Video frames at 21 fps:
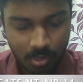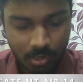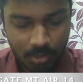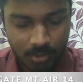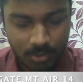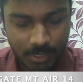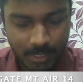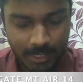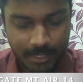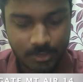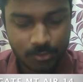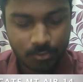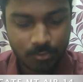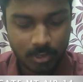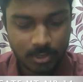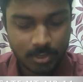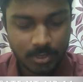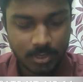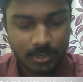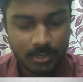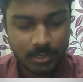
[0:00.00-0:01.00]
The next
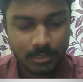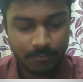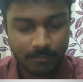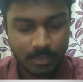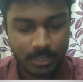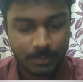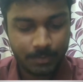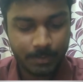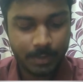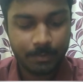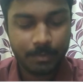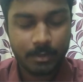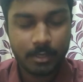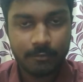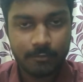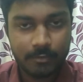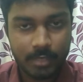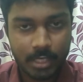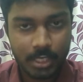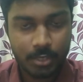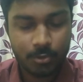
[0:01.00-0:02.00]
question is Which paper
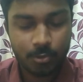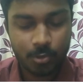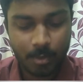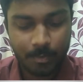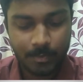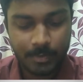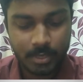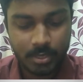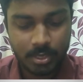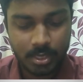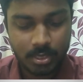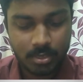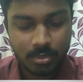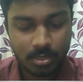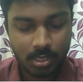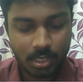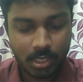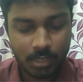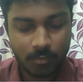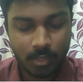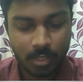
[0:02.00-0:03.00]
of GATE you appeared in
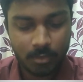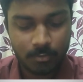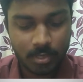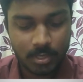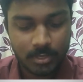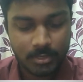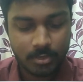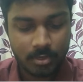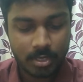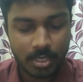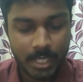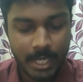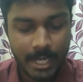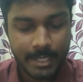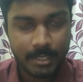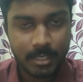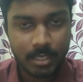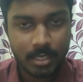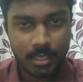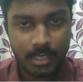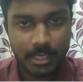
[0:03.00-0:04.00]
and what was your
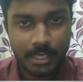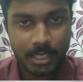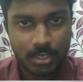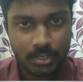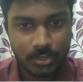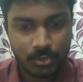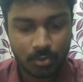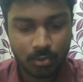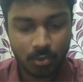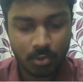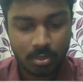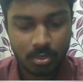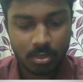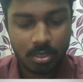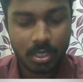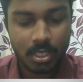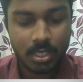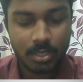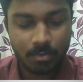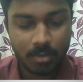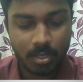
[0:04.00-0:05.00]
rank, GATE score,
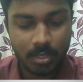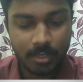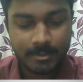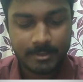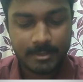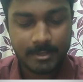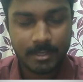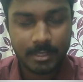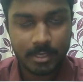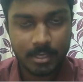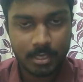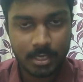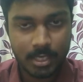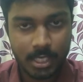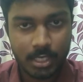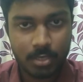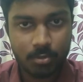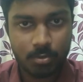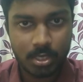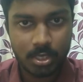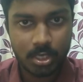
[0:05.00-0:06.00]
and marks in
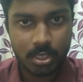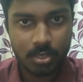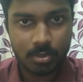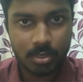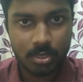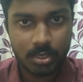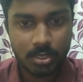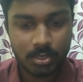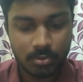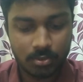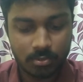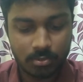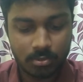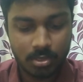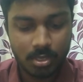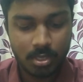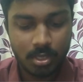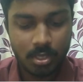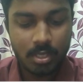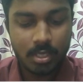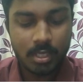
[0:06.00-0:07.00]
GATE 2022?
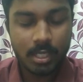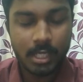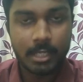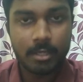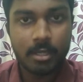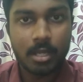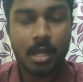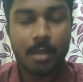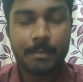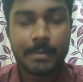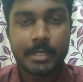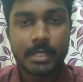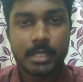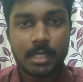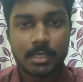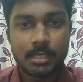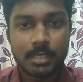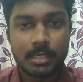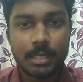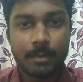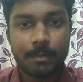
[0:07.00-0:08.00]
I have appeared
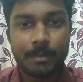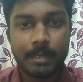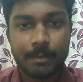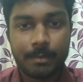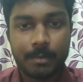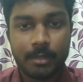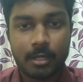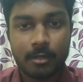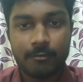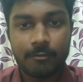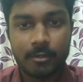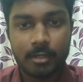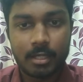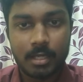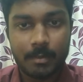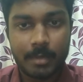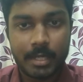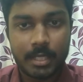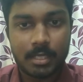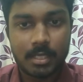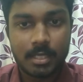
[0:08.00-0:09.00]
under the paper of uh,
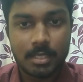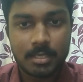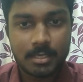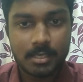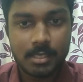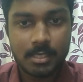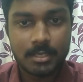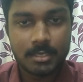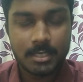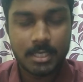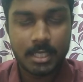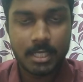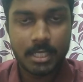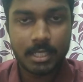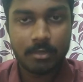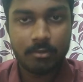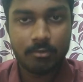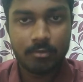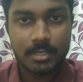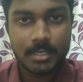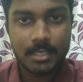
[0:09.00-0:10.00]
metallurgical
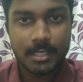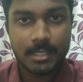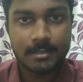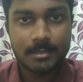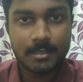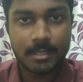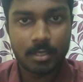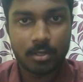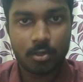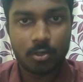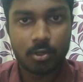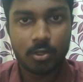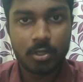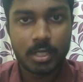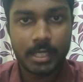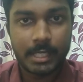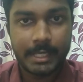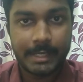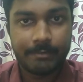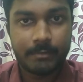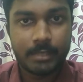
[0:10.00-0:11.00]
engineering which has the code
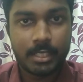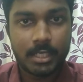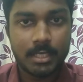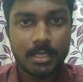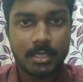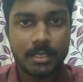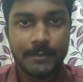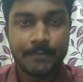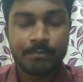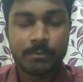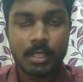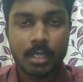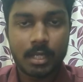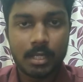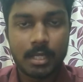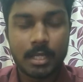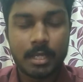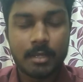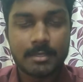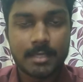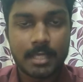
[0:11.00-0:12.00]
MT and
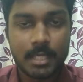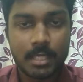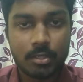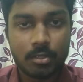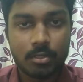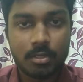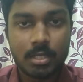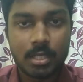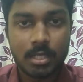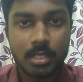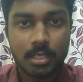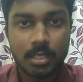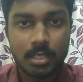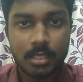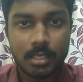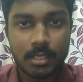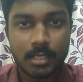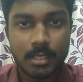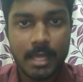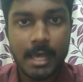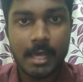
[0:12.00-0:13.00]
I have secured
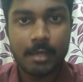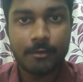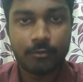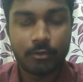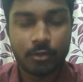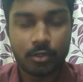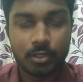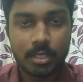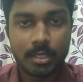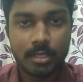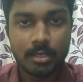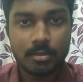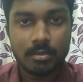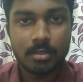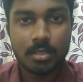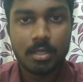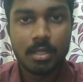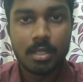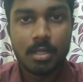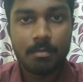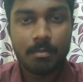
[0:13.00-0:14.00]
uh, AR 14.
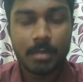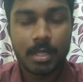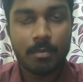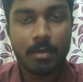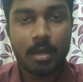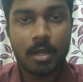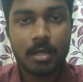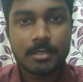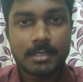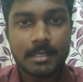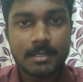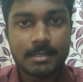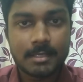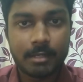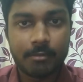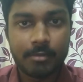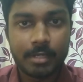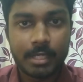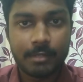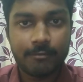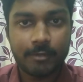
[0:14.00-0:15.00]
My marks is
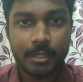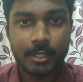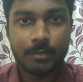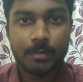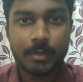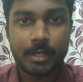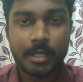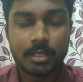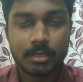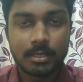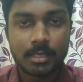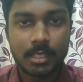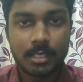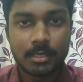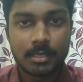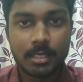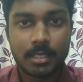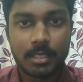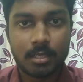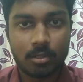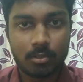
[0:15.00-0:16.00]

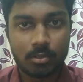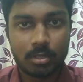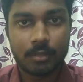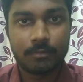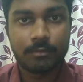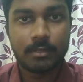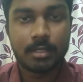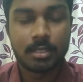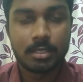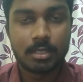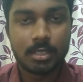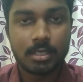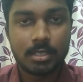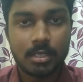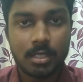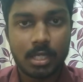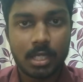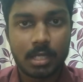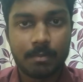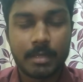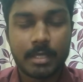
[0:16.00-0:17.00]
75.33 out of 100
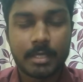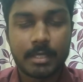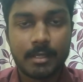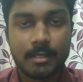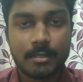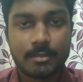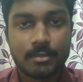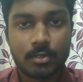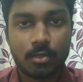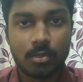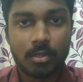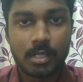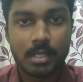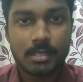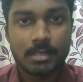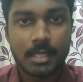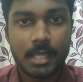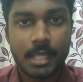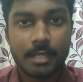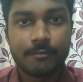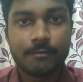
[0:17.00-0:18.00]
and my gate score
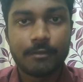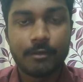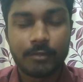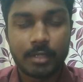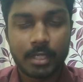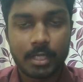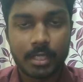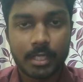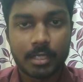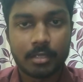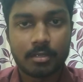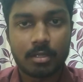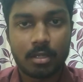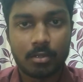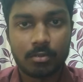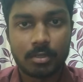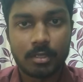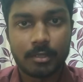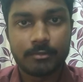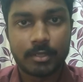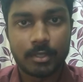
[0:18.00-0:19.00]
is 859
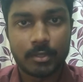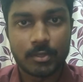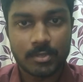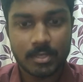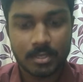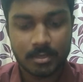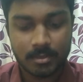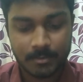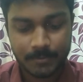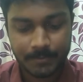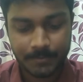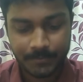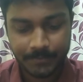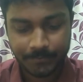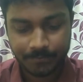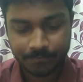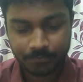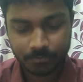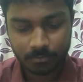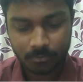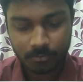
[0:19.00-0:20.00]
out of
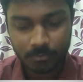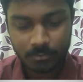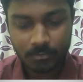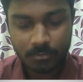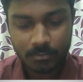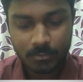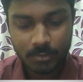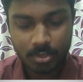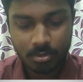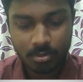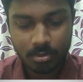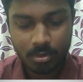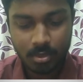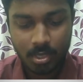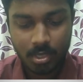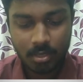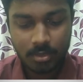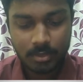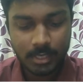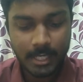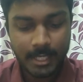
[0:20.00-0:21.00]

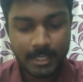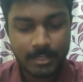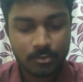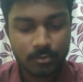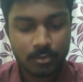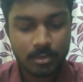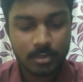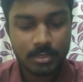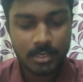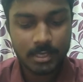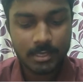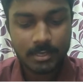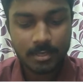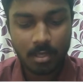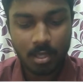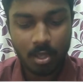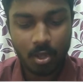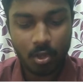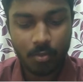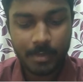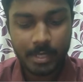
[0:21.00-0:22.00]
1000. The next question is
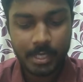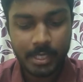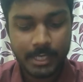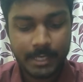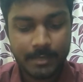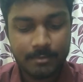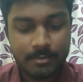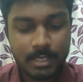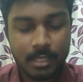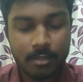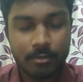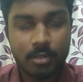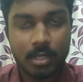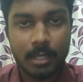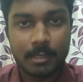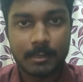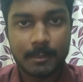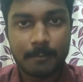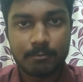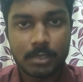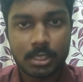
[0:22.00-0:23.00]
how many times have you
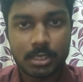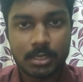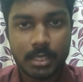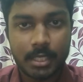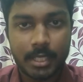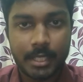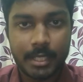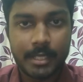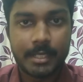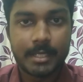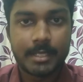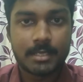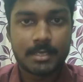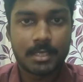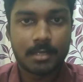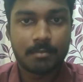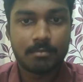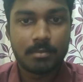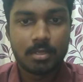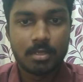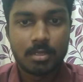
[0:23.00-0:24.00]
attempted the gate
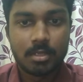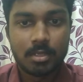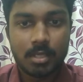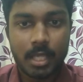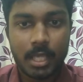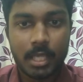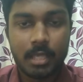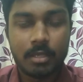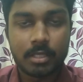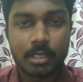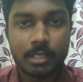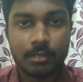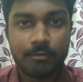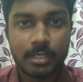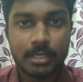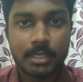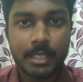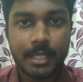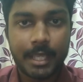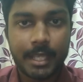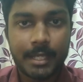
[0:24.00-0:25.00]
exam? I have given
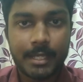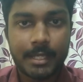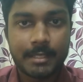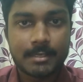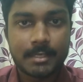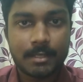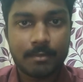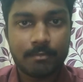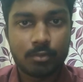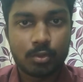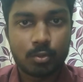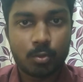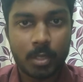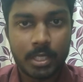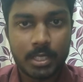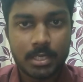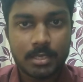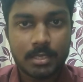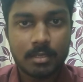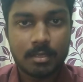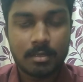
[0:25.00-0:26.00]
the gate exam
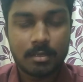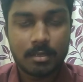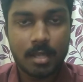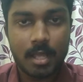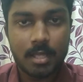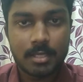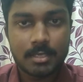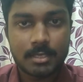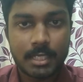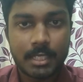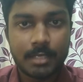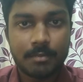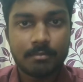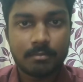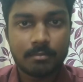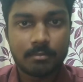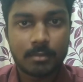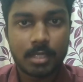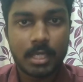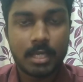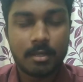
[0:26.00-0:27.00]
twice. Last
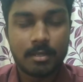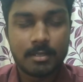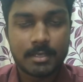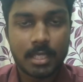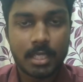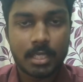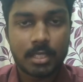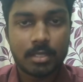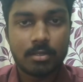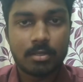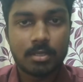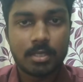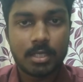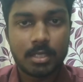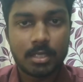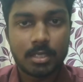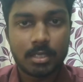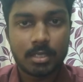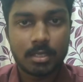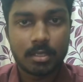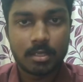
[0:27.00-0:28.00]
time I have secured
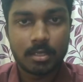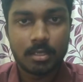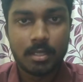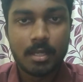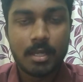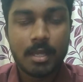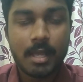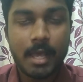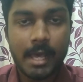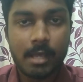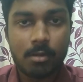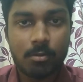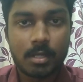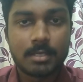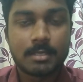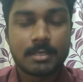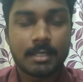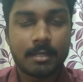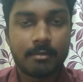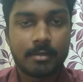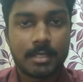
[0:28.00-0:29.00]
uh,
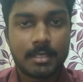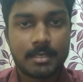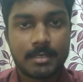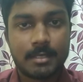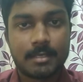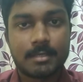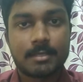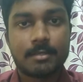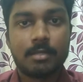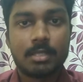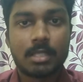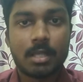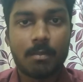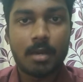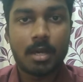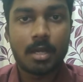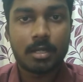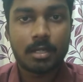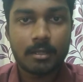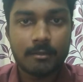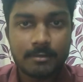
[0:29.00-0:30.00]
R176 with a
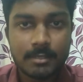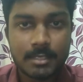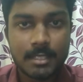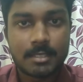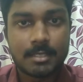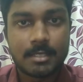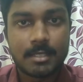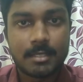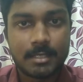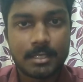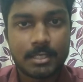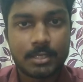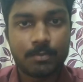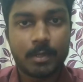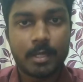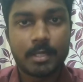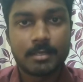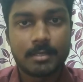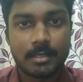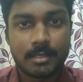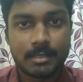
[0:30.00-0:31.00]
mark of
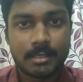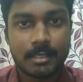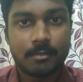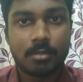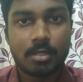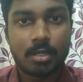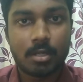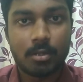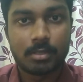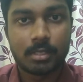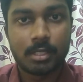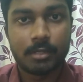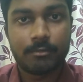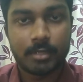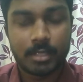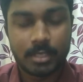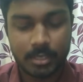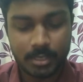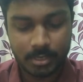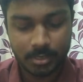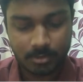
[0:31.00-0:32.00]
66.67 out of
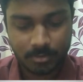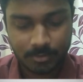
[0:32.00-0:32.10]
100.